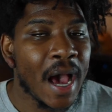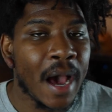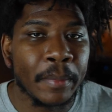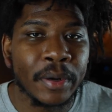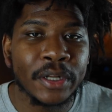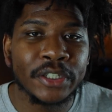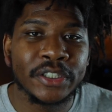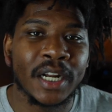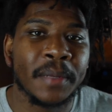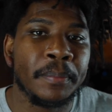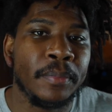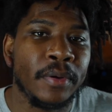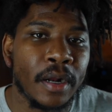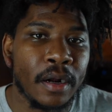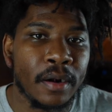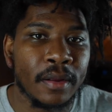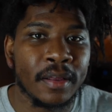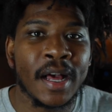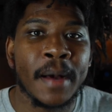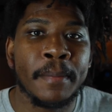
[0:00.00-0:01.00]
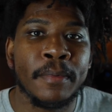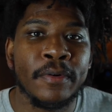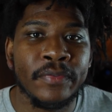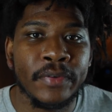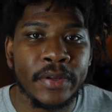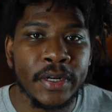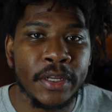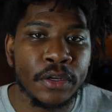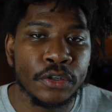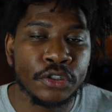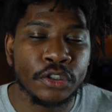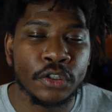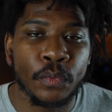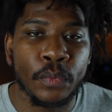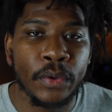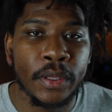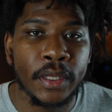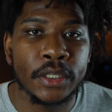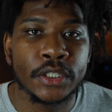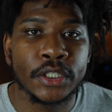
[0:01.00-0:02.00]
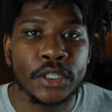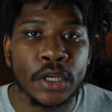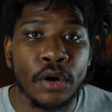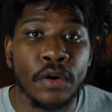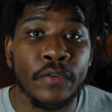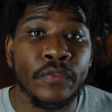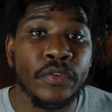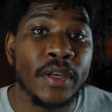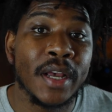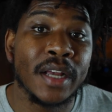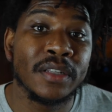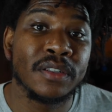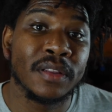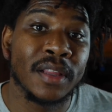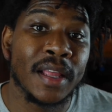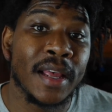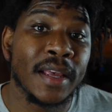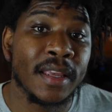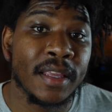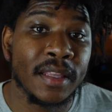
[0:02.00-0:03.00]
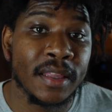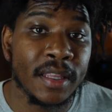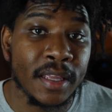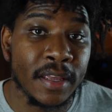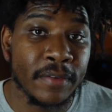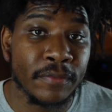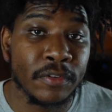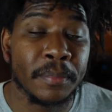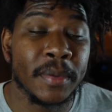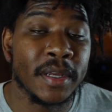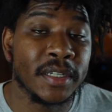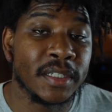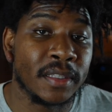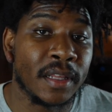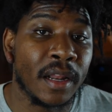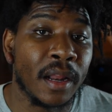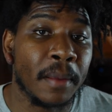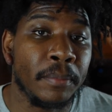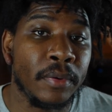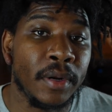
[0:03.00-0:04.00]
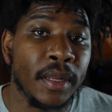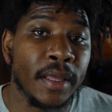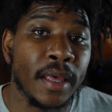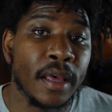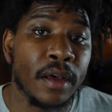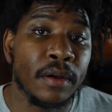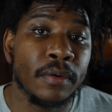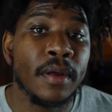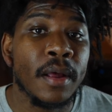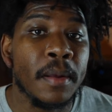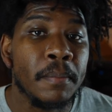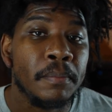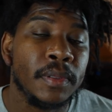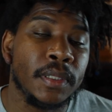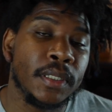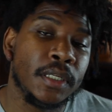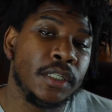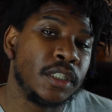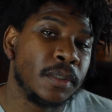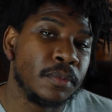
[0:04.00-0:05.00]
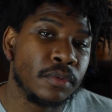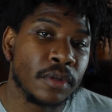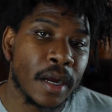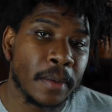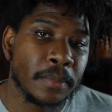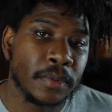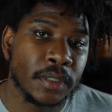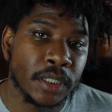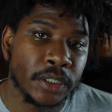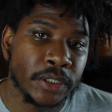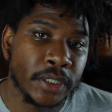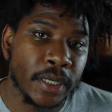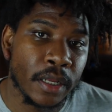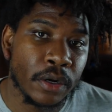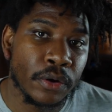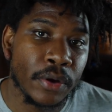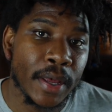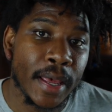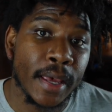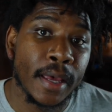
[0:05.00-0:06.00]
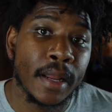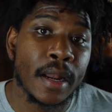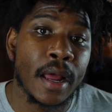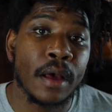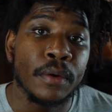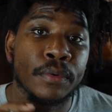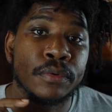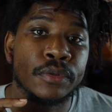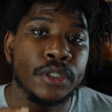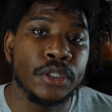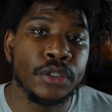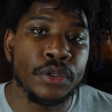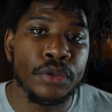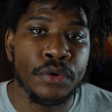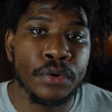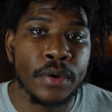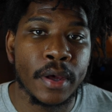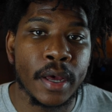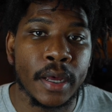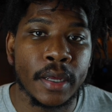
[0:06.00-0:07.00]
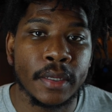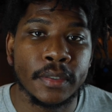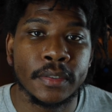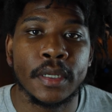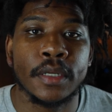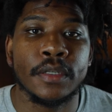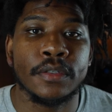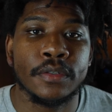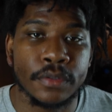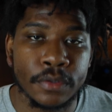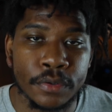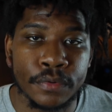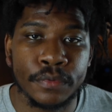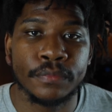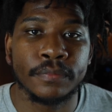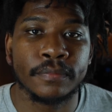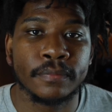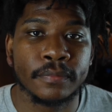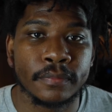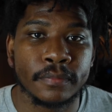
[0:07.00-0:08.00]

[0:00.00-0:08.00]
I'm going to try to put out a couple videos a week. So if you guys are liking the information that I'm putting out, please subscribe to the channel, and I will see you guys soon.